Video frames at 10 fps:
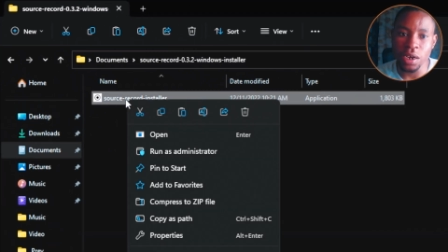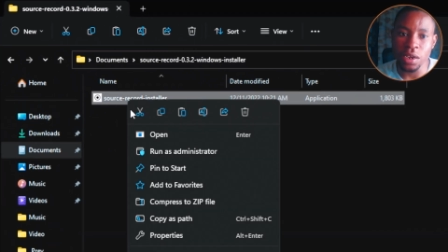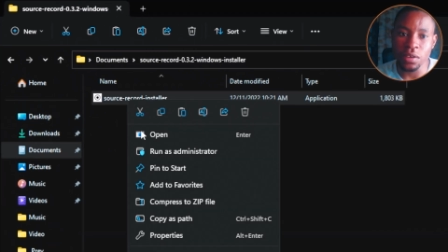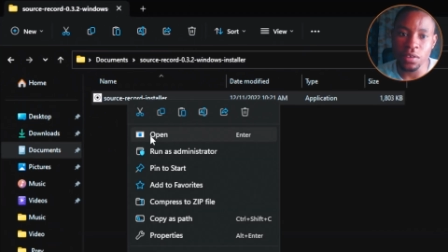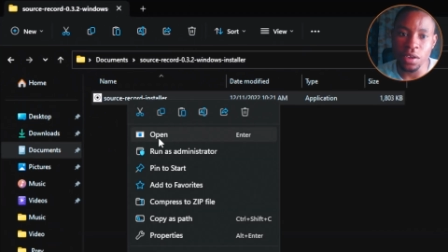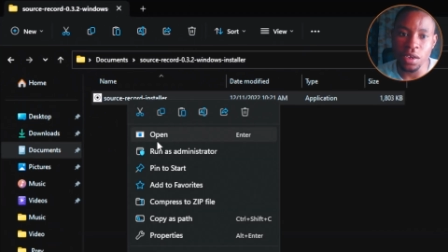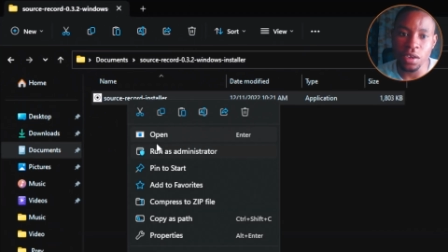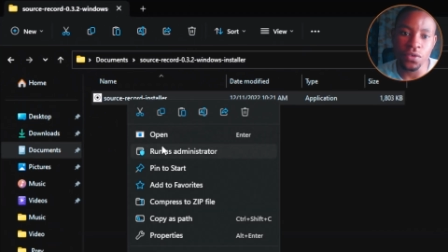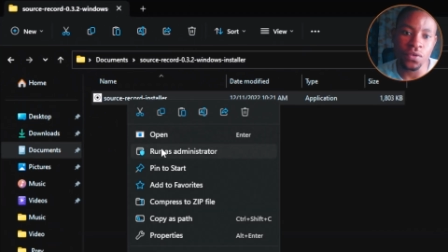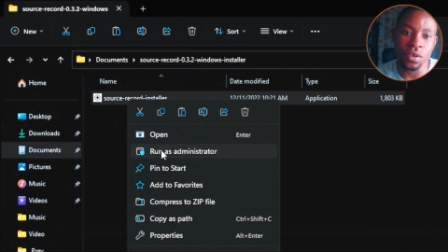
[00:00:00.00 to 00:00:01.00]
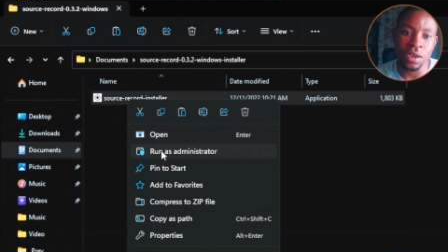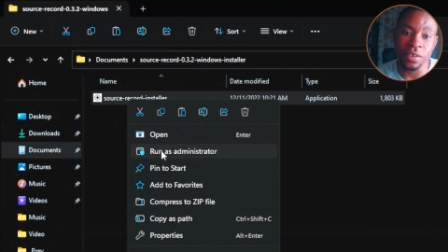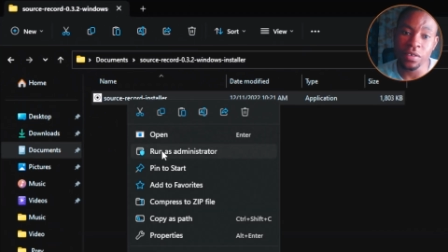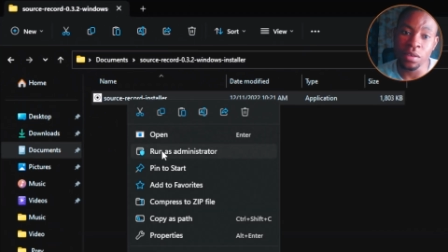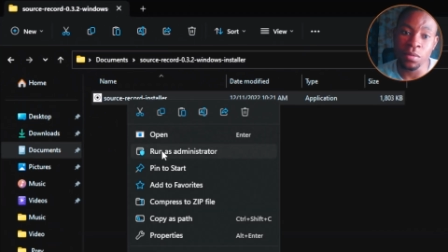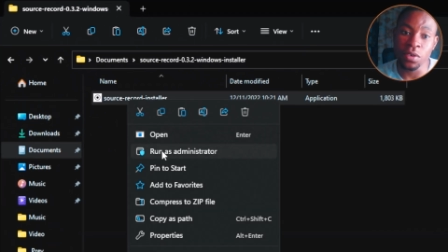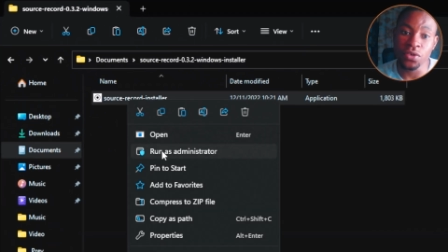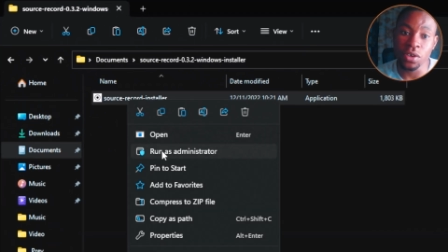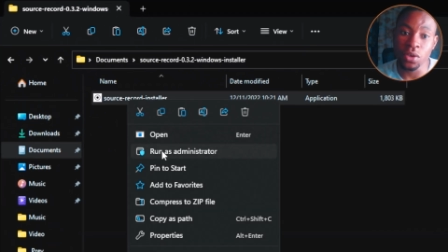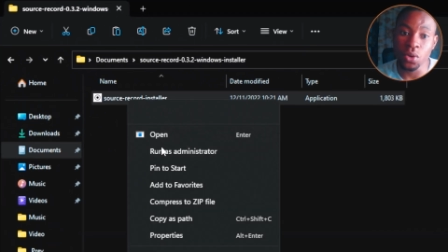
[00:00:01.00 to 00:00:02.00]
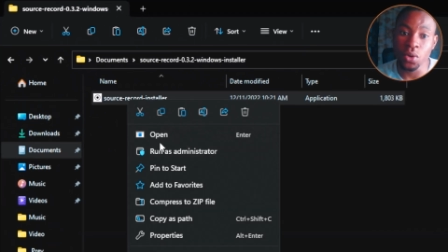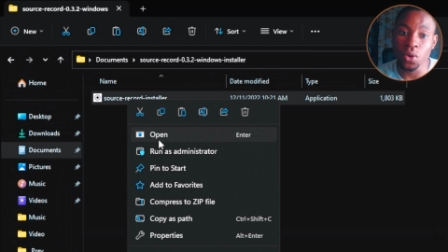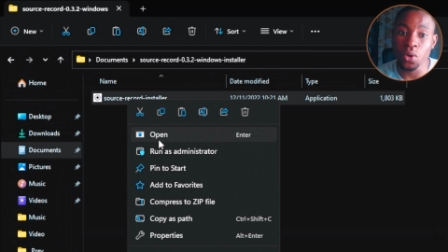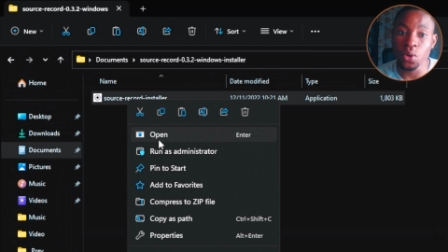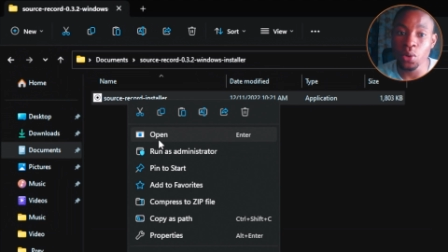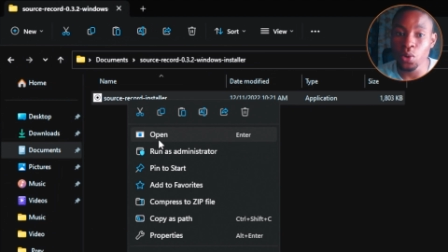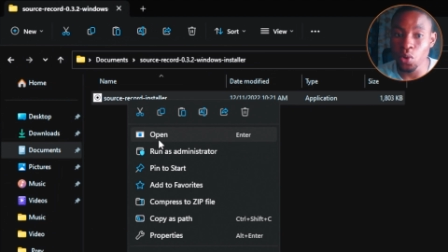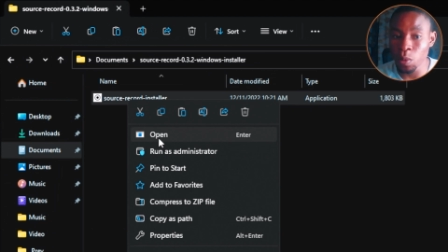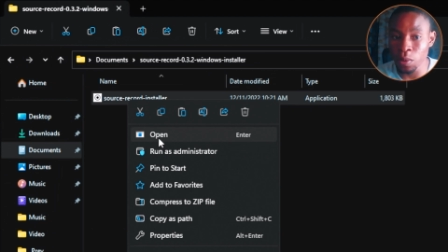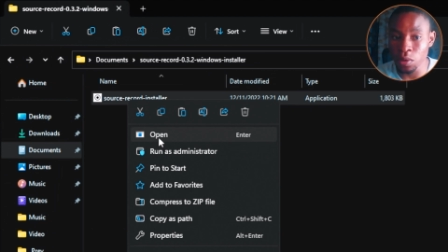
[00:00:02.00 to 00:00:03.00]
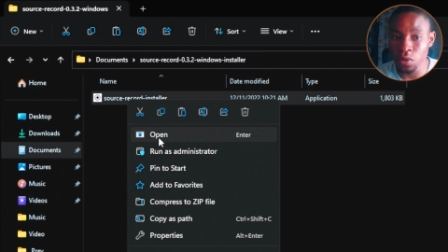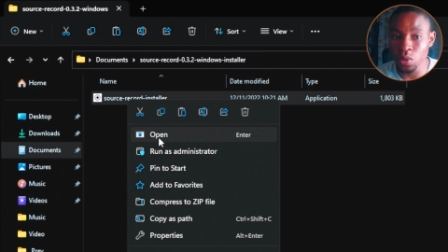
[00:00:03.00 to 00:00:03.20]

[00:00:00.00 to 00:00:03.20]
and select run as administrator or open.